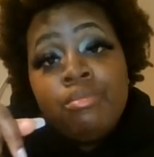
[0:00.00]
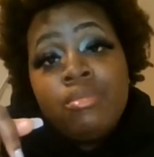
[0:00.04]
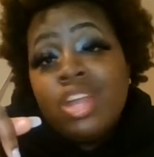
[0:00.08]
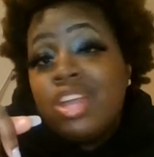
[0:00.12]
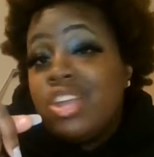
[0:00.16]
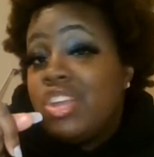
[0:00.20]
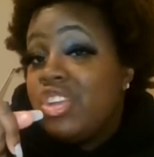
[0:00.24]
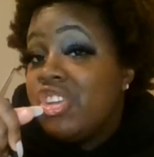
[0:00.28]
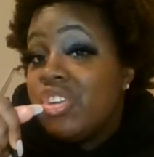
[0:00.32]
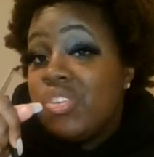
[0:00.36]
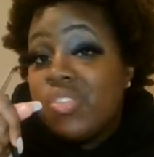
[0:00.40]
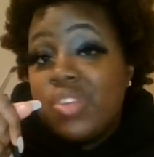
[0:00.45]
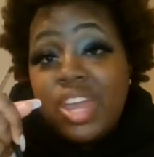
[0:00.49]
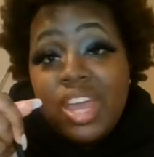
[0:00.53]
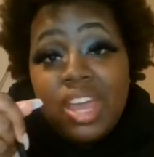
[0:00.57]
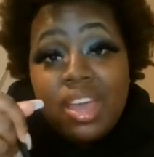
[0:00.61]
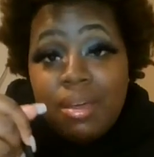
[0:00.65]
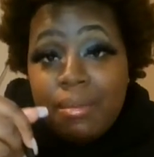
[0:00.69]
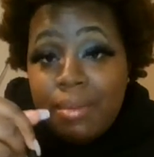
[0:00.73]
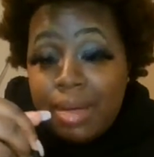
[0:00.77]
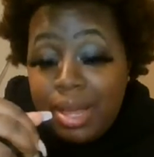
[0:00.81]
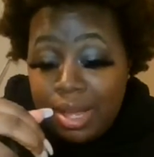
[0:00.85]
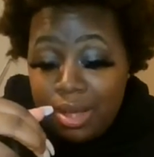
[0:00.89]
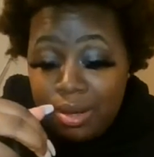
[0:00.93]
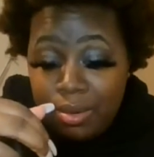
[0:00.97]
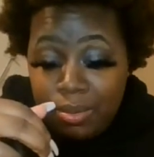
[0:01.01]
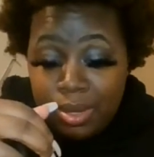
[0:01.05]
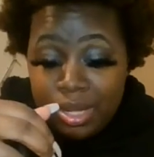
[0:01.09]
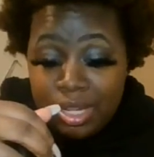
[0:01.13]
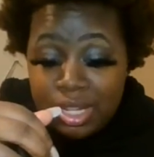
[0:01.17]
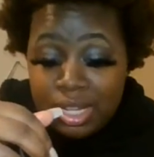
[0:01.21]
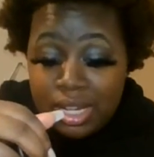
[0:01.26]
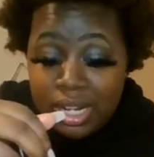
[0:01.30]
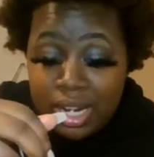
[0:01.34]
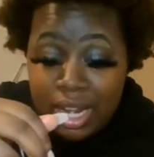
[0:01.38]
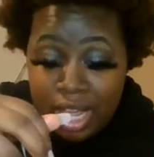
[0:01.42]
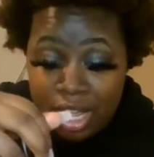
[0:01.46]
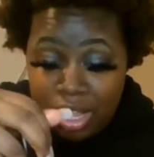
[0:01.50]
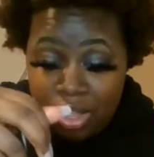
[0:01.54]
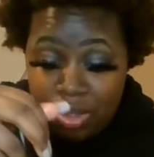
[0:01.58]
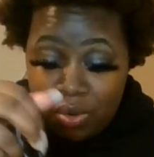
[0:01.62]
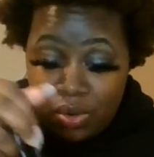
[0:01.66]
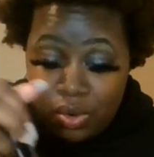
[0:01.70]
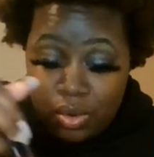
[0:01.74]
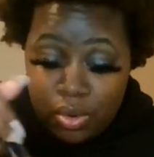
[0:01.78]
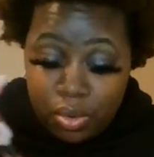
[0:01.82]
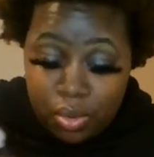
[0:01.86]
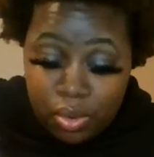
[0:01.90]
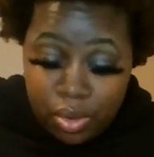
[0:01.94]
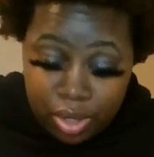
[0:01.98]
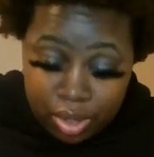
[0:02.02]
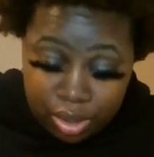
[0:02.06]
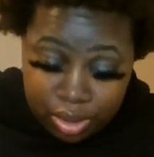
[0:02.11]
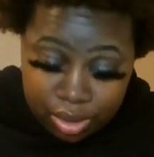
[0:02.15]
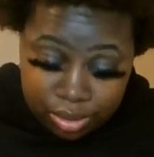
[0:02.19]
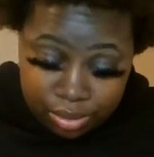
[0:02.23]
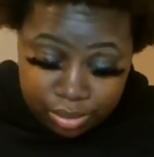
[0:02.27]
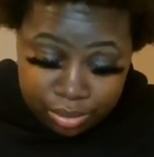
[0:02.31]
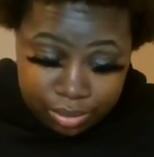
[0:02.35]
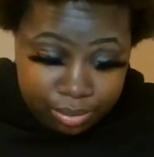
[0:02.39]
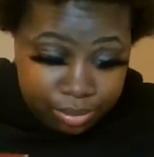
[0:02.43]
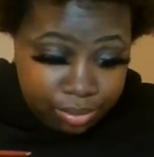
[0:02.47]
You don't care about whether or not your daughter,